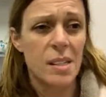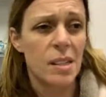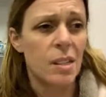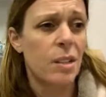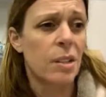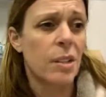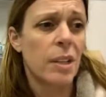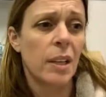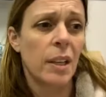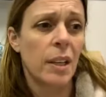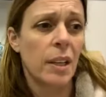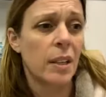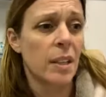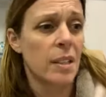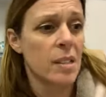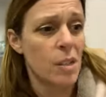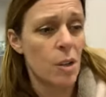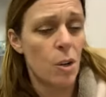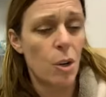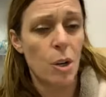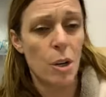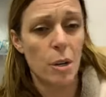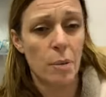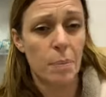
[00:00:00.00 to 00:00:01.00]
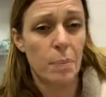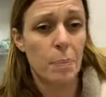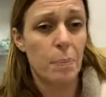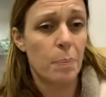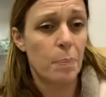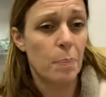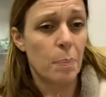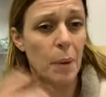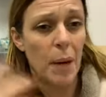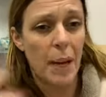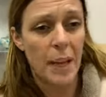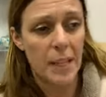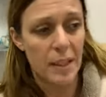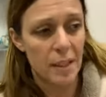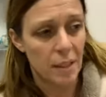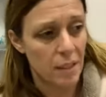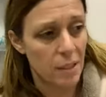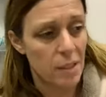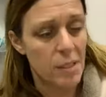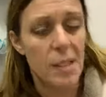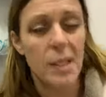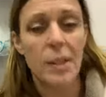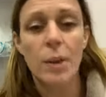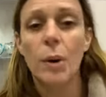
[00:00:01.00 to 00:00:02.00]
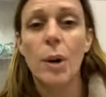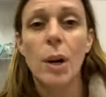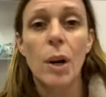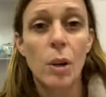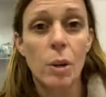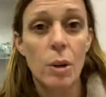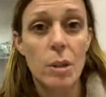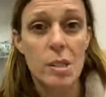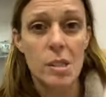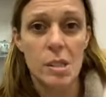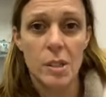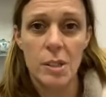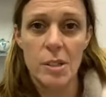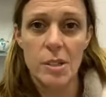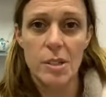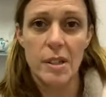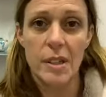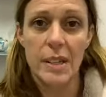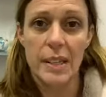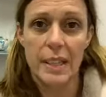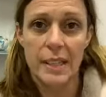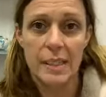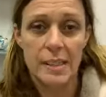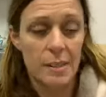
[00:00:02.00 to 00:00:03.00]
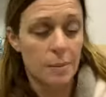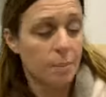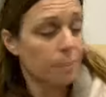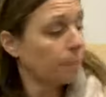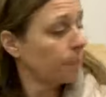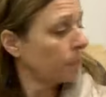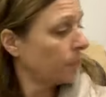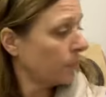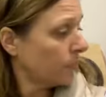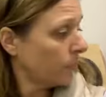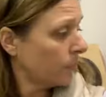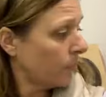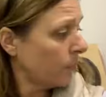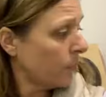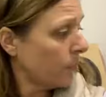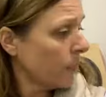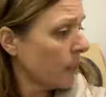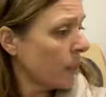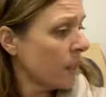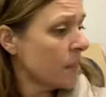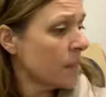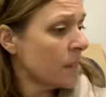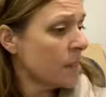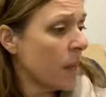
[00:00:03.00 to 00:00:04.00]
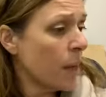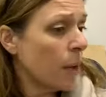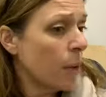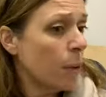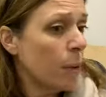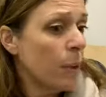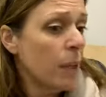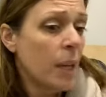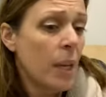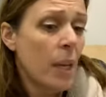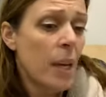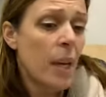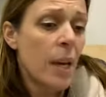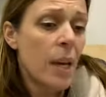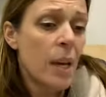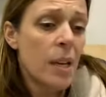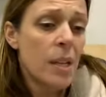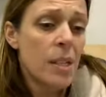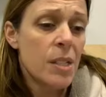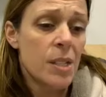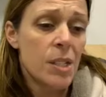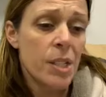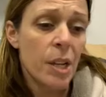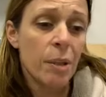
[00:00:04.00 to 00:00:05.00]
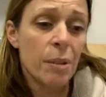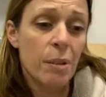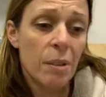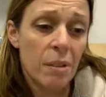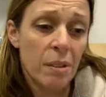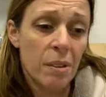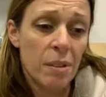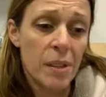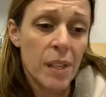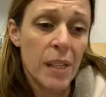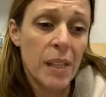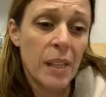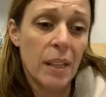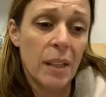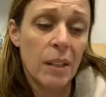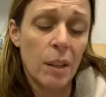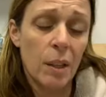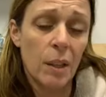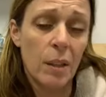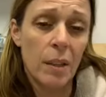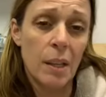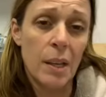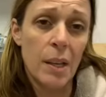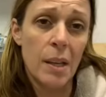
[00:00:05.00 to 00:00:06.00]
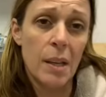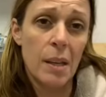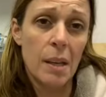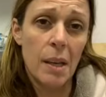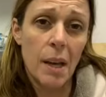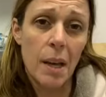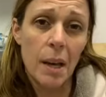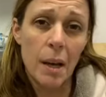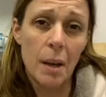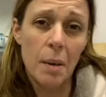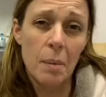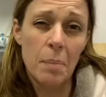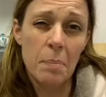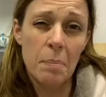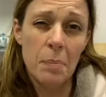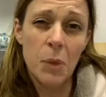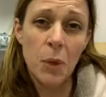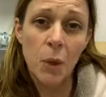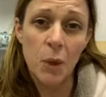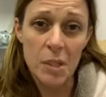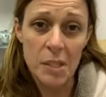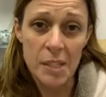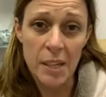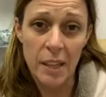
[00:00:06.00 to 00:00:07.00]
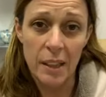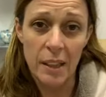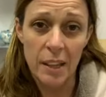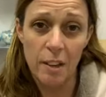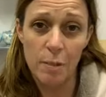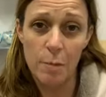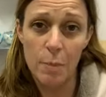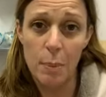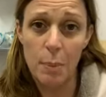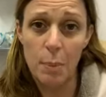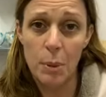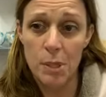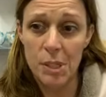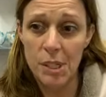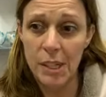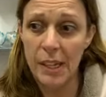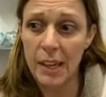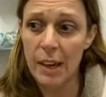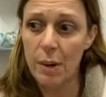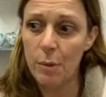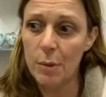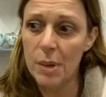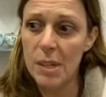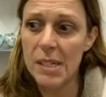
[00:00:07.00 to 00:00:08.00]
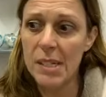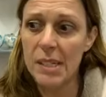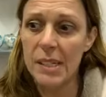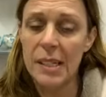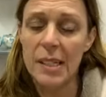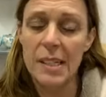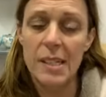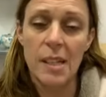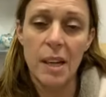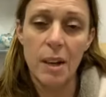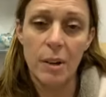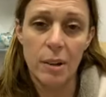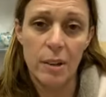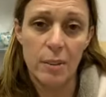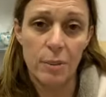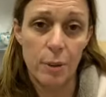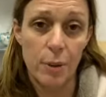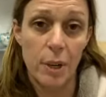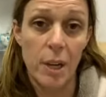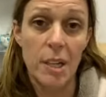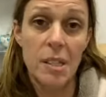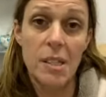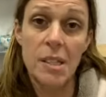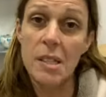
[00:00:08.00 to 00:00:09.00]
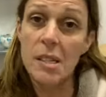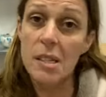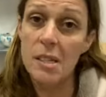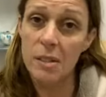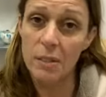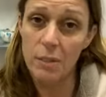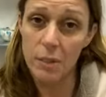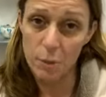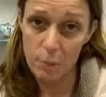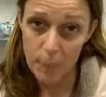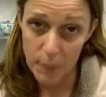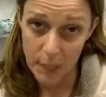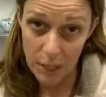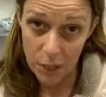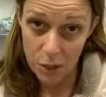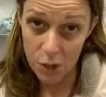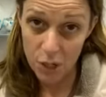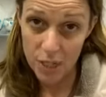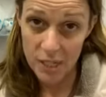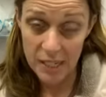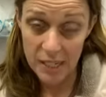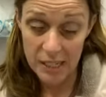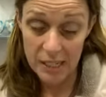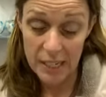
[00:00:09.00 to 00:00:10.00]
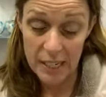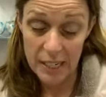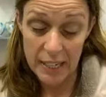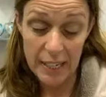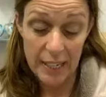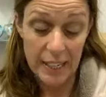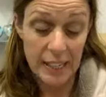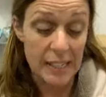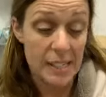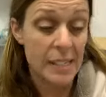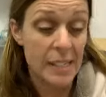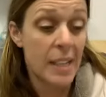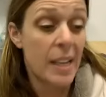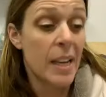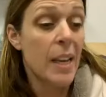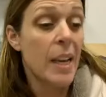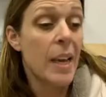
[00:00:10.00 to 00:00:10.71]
There's a hot plate. There are lots and lots of things. So don't think that the content that I've been putting out recently is only for artists, if you've been interested in it.